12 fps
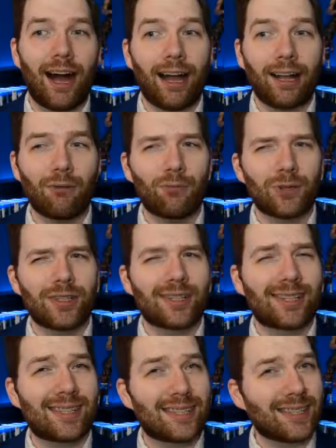I was
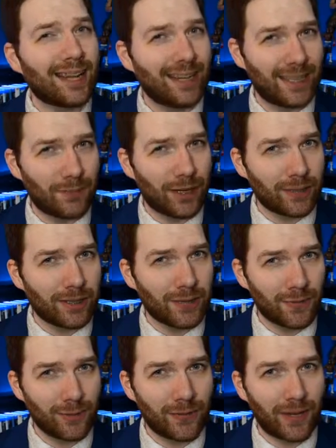excited about
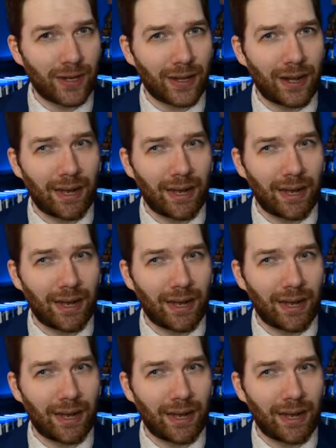this movie.